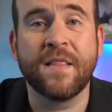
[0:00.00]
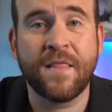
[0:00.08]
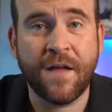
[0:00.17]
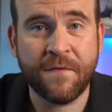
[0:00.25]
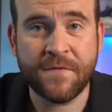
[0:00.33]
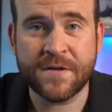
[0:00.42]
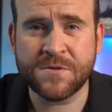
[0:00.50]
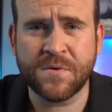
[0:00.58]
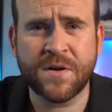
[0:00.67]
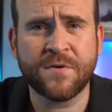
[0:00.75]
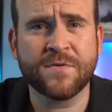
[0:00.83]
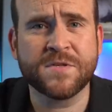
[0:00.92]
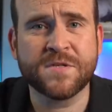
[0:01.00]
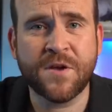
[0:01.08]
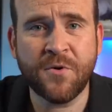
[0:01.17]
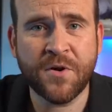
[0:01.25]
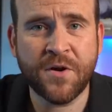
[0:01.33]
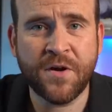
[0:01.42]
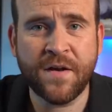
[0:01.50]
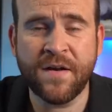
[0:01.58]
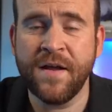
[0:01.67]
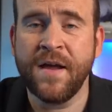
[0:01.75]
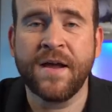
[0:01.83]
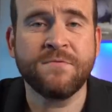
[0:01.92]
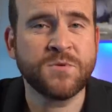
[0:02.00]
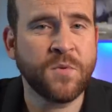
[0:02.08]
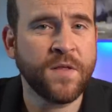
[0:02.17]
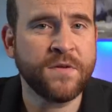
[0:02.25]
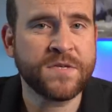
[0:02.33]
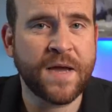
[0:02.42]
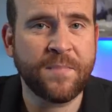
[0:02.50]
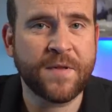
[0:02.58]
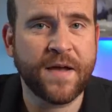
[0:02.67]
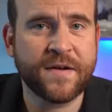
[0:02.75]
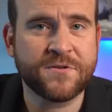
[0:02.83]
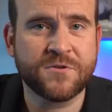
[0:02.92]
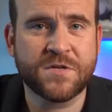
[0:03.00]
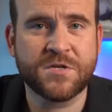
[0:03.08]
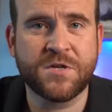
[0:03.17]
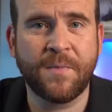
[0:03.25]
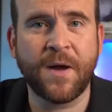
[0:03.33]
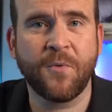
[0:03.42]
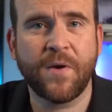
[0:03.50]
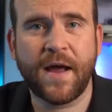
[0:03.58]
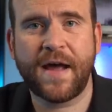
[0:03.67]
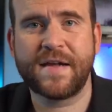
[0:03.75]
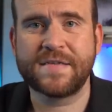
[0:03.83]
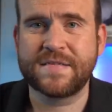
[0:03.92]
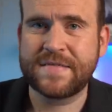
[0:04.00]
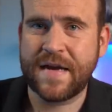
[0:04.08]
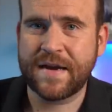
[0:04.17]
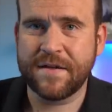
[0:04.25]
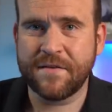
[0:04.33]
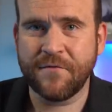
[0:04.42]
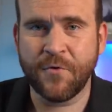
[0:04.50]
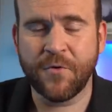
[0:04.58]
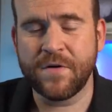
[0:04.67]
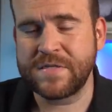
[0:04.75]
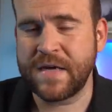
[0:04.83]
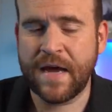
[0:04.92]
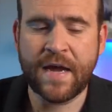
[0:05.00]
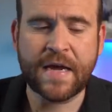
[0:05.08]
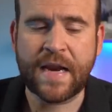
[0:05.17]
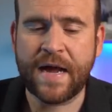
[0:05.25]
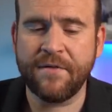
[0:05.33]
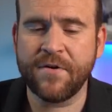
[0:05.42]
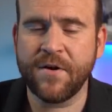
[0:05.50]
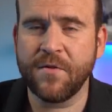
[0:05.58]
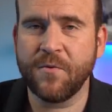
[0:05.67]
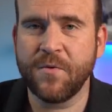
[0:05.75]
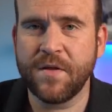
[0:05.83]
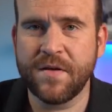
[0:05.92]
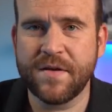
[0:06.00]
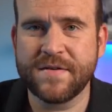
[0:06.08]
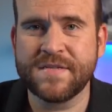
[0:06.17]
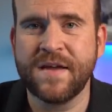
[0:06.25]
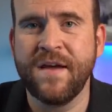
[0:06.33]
love this one. It was so good. It was one of those appetizers that you might want to ask seconds for and say, hey, can I have another one of these?